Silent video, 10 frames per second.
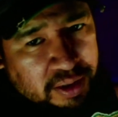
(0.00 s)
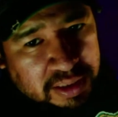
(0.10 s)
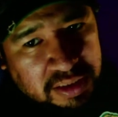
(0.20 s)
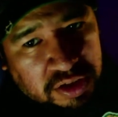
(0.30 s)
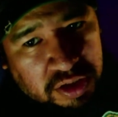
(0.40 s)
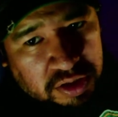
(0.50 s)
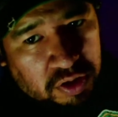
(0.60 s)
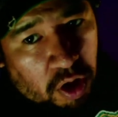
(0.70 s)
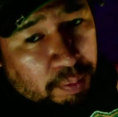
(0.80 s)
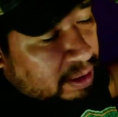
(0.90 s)
it's just
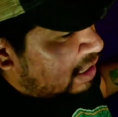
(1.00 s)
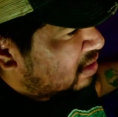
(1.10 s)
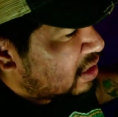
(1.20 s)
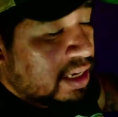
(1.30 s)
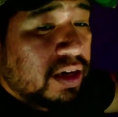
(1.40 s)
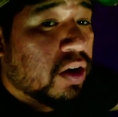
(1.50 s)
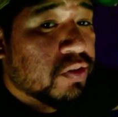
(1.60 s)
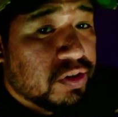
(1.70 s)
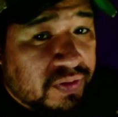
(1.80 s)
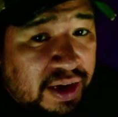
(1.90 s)
all plastic, and other
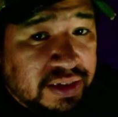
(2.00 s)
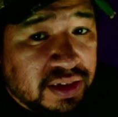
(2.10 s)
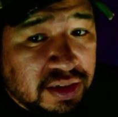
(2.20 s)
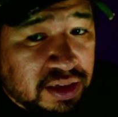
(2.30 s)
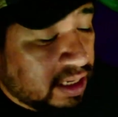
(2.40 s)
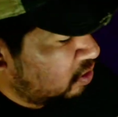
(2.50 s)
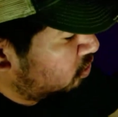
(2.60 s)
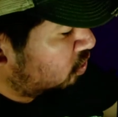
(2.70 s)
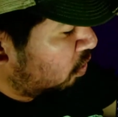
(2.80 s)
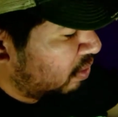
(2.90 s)
devices either
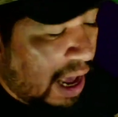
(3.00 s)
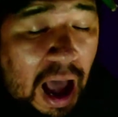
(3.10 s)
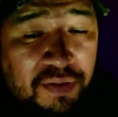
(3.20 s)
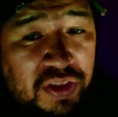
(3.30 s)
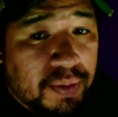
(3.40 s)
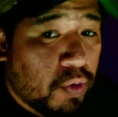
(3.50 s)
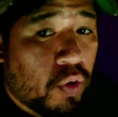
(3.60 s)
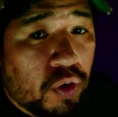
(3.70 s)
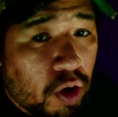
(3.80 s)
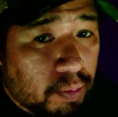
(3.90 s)
don't have them
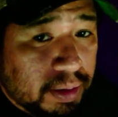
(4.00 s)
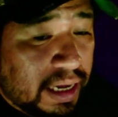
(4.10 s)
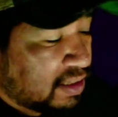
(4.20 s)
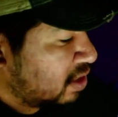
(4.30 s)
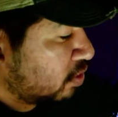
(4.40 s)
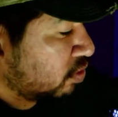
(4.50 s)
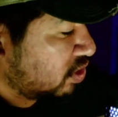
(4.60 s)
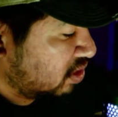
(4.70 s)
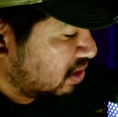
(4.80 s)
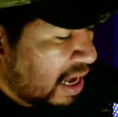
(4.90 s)
or all plastic or
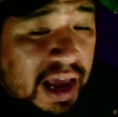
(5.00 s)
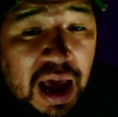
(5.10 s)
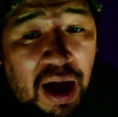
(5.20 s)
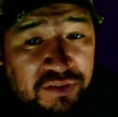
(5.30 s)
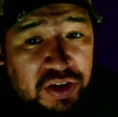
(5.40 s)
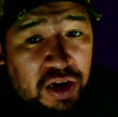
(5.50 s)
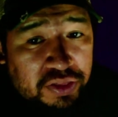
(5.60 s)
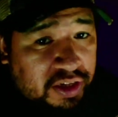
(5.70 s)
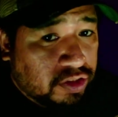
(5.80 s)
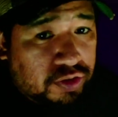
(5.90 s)
just have
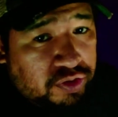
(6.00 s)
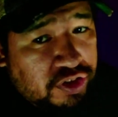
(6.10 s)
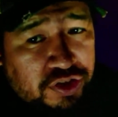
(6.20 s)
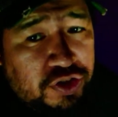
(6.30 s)
nothing, so it's just your